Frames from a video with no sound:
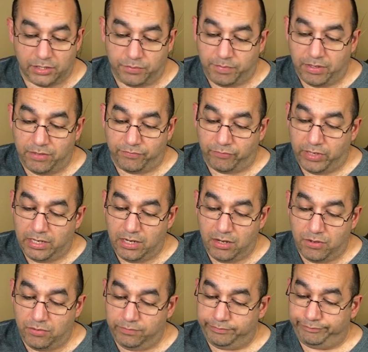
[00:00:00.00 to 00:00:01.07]
Spirit of
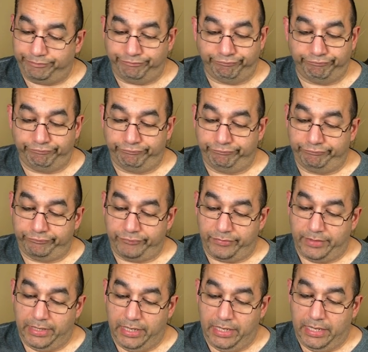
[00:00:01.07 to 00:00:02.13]
Radio,
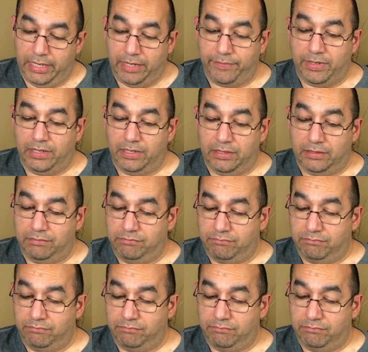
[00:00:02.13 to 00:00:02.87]
I mean,